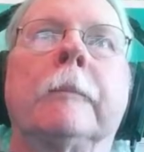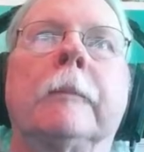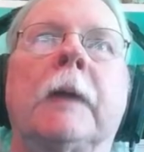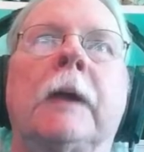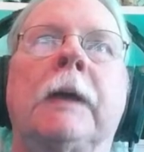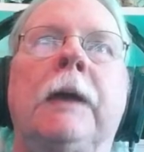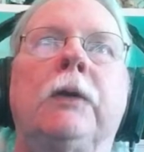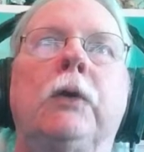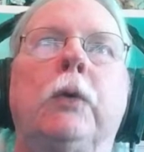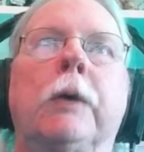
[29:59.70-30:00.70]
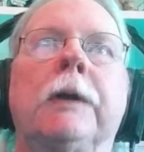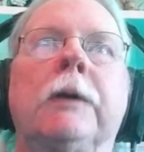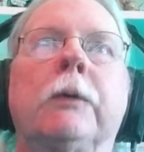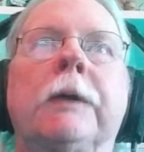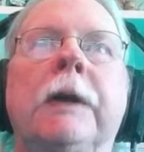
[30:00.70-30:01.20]
I can't do what I did
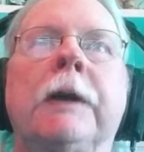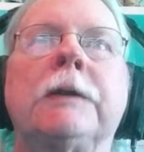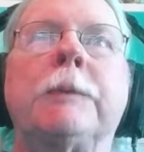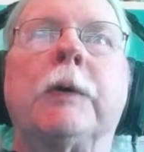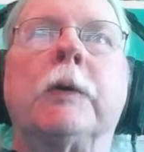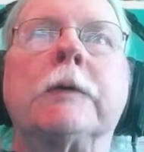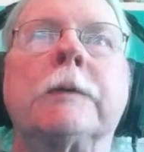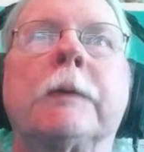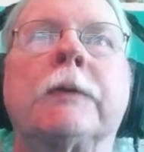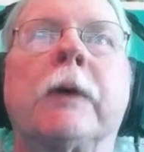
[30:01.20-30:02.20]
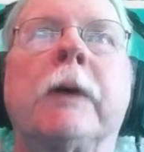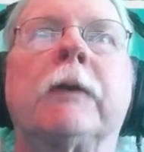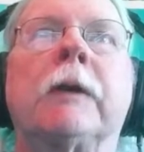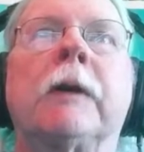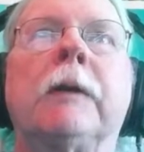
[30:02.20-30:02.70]
with the H pose. So I have to
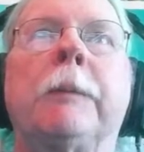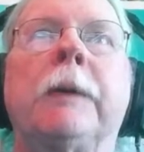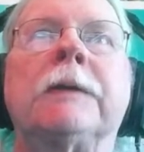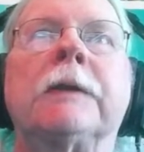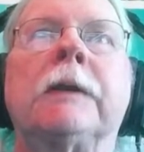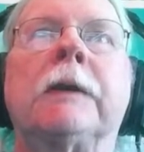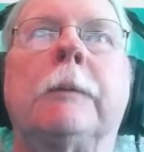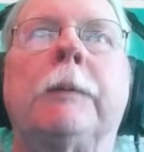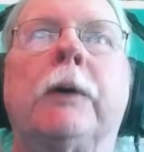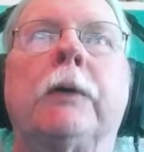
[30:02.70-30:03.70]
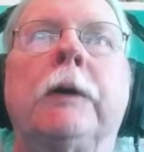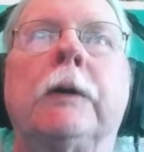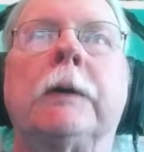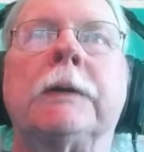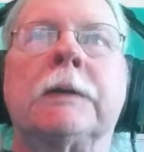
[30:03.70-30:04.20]
kind of basically come down here
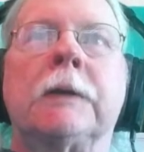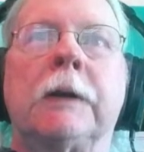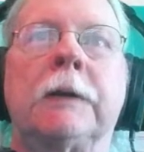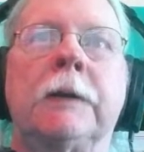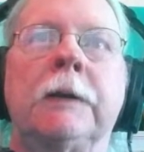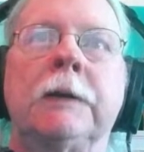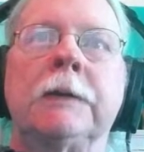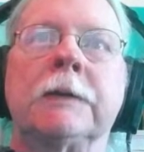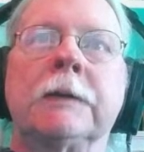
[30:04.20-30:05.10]
and select these.